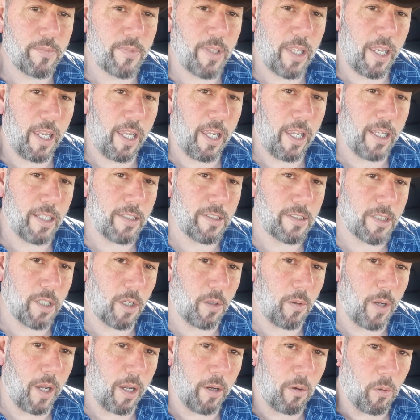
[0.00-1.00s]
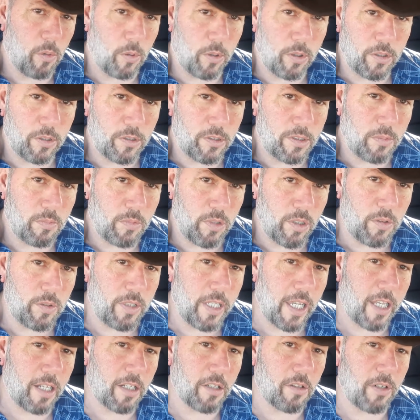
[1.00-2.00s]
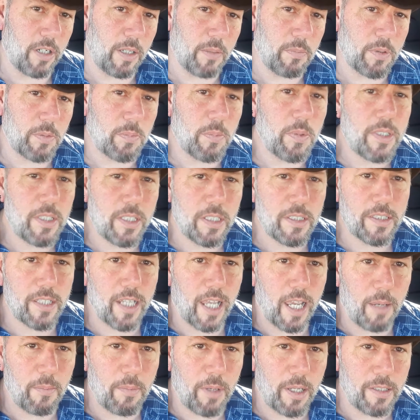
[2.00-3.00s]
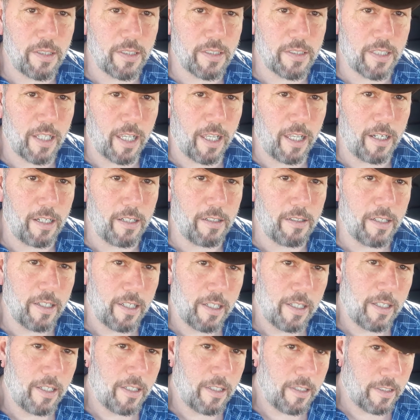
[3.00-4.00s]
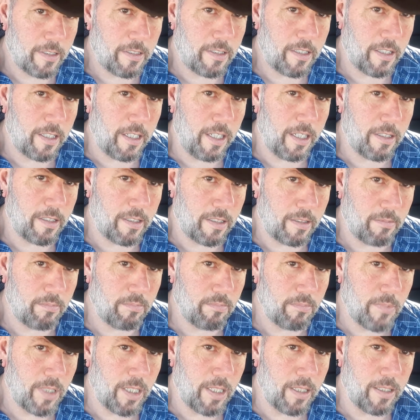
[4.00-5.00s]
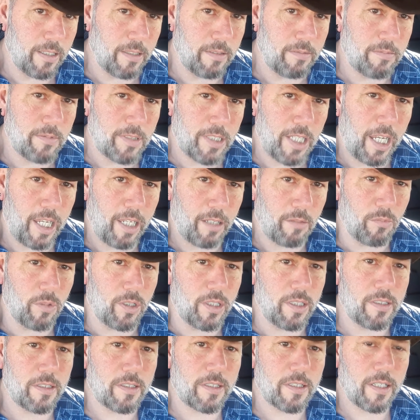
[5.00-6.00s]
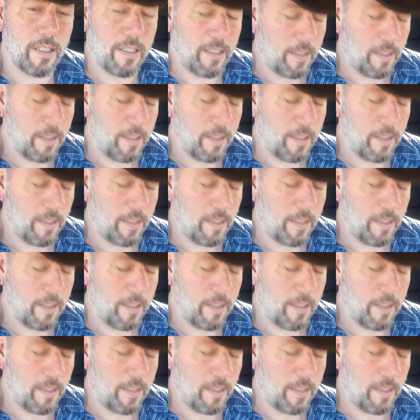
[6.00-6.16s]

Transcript: and so I ordered some new talon grips but this time I decided to get the tan ones